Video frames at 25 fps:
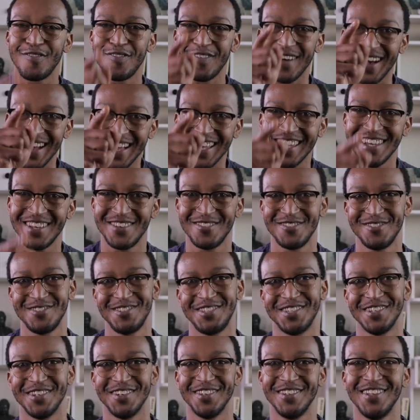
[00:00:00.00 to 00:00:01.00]
Fuck you,
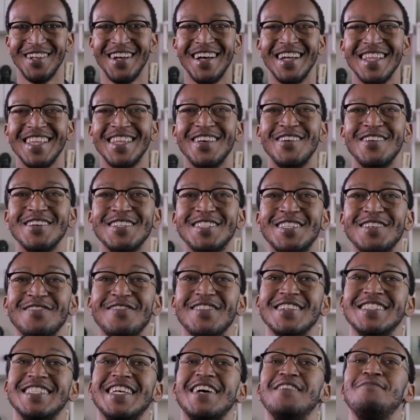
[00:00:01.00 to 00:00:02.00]
Joe. The rest of
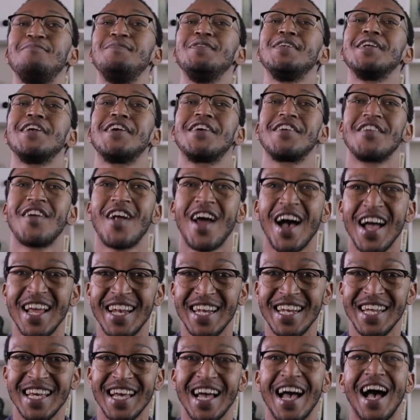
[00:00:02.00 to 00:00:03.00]
us have been
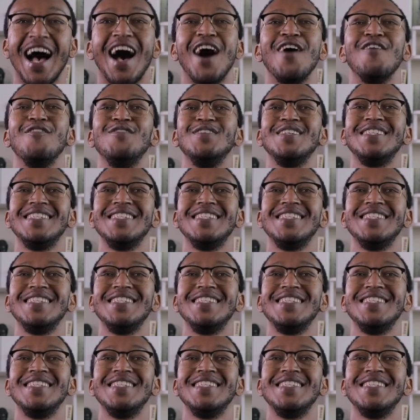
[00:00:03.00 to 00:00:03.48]
grinding our